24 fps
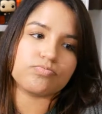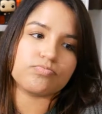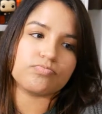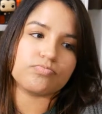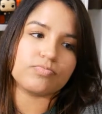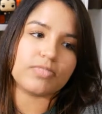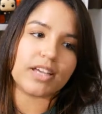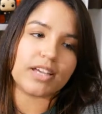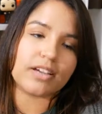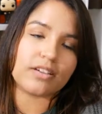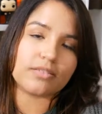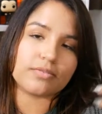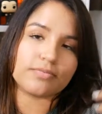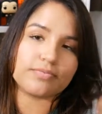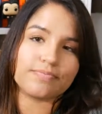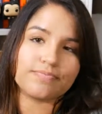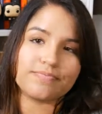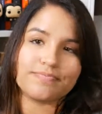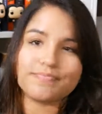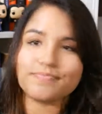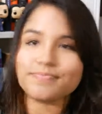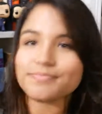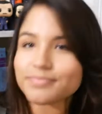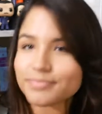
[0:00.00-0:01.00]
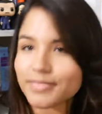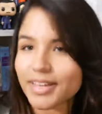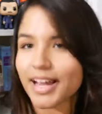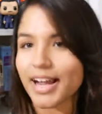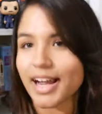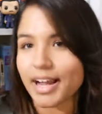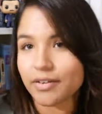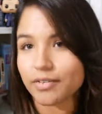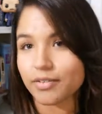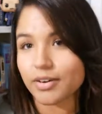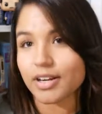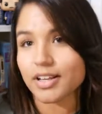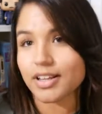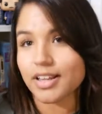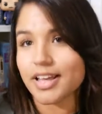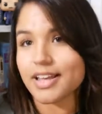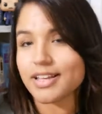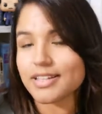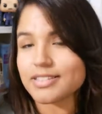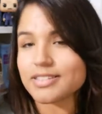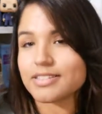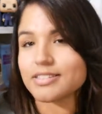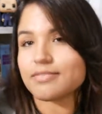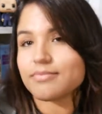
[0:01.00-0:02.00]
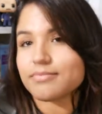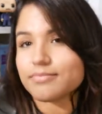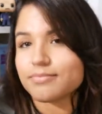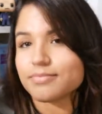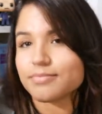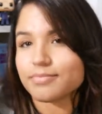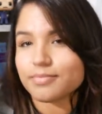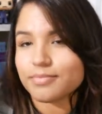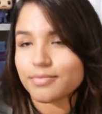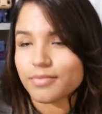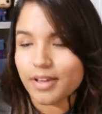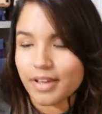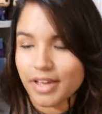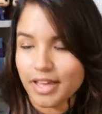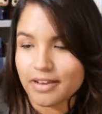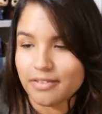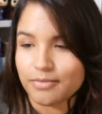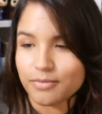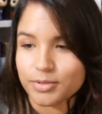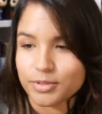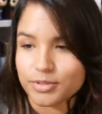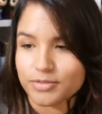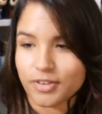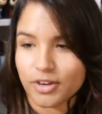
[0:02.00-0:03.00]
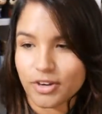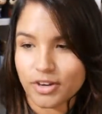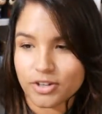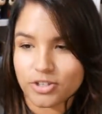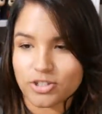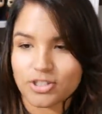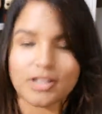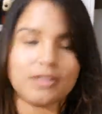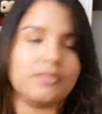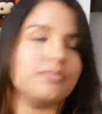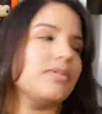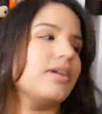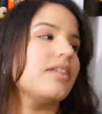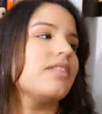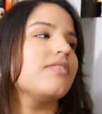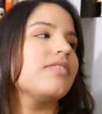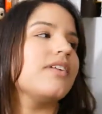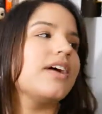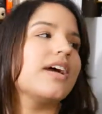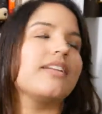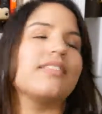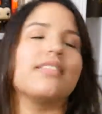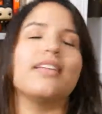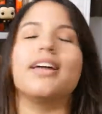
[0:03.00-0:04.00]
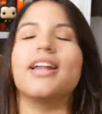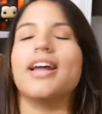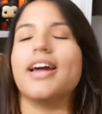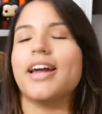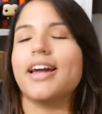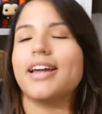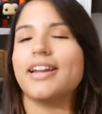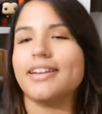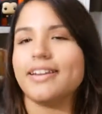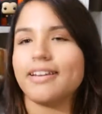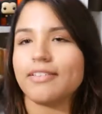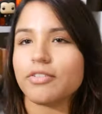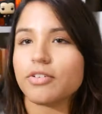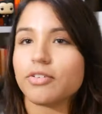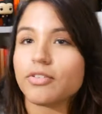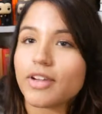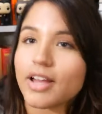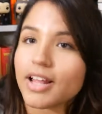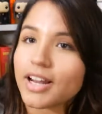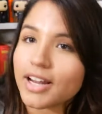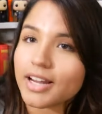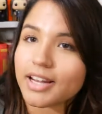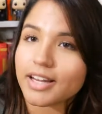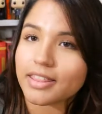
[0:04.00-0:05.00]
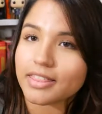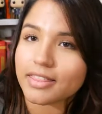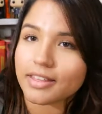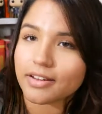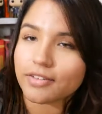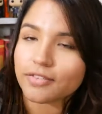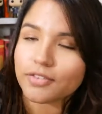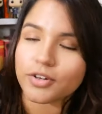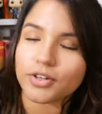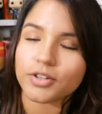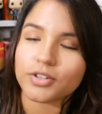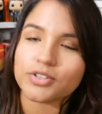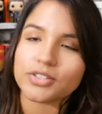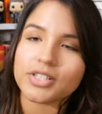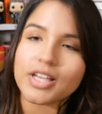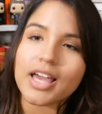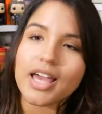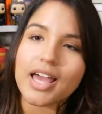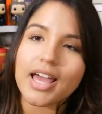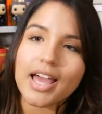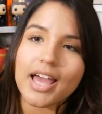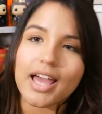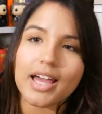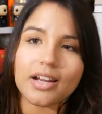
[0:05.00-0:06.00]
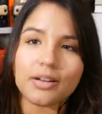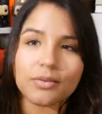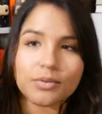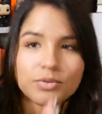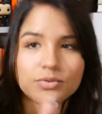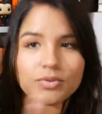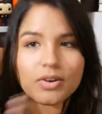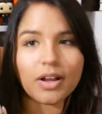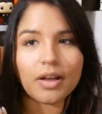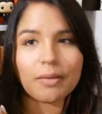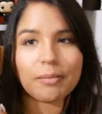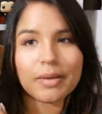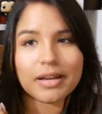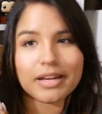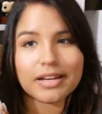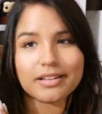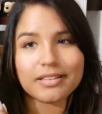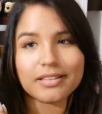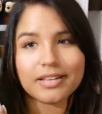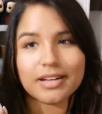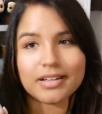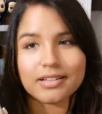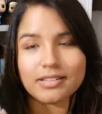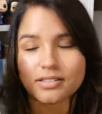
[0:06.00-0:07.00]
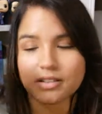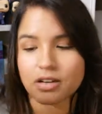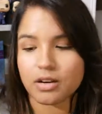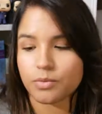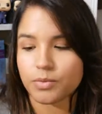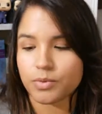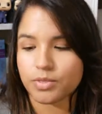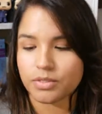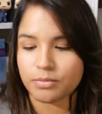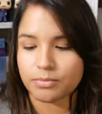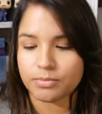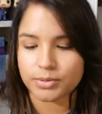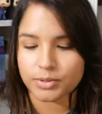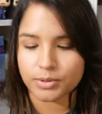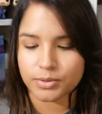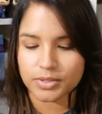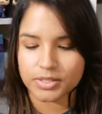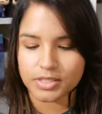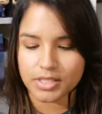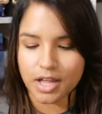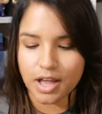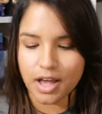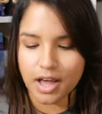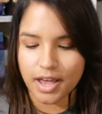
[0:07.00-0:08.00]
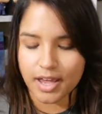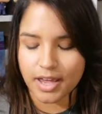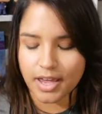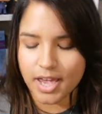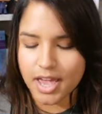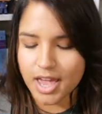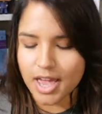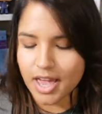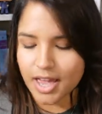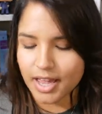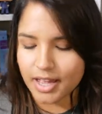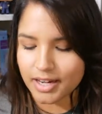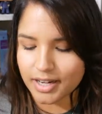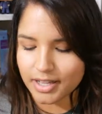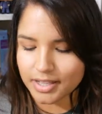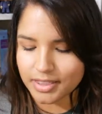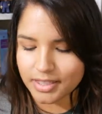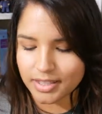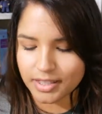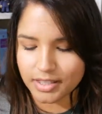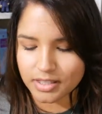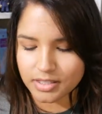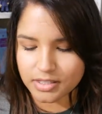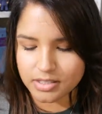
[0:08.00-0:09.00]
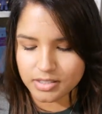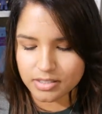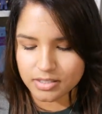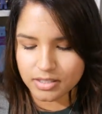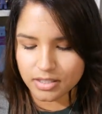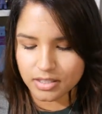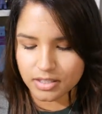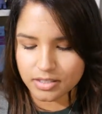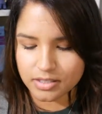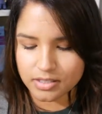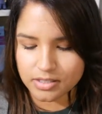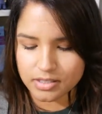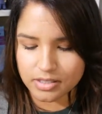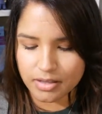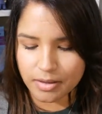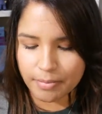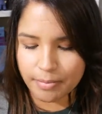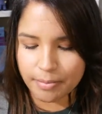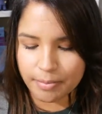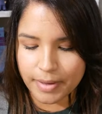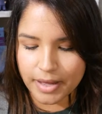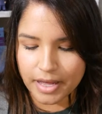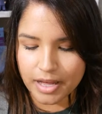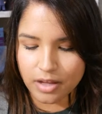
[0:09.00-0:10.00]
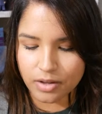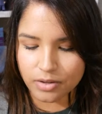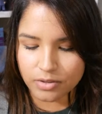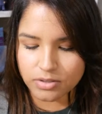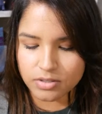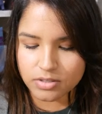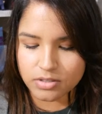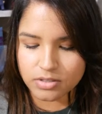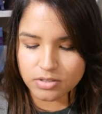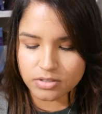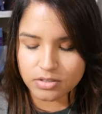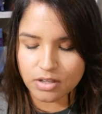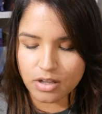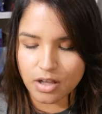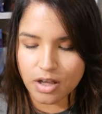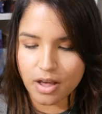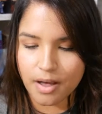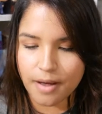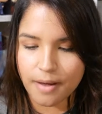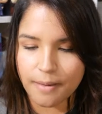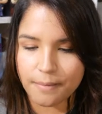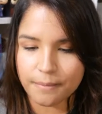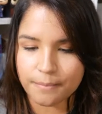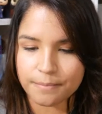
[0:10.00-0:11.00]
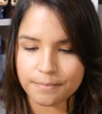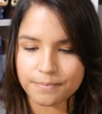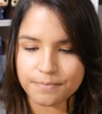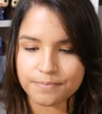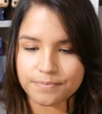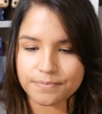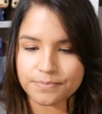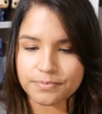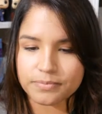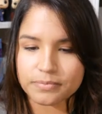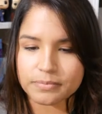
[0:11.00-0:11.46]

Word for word: like like i realized and was very ashamed by the fact that I had never read anything of hers and it was recommended that I start with The Bluest Eye and I think it's it's about um,